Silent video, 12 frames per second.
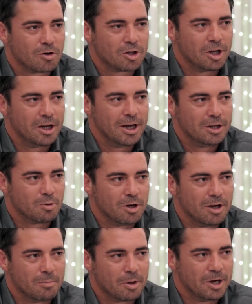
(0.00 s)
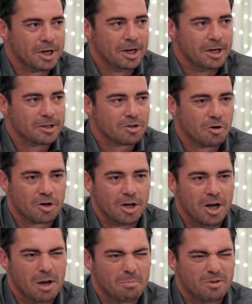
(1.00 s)
got to the age where I'm thinking it's not going
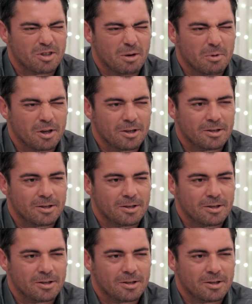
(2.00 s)
to happen type of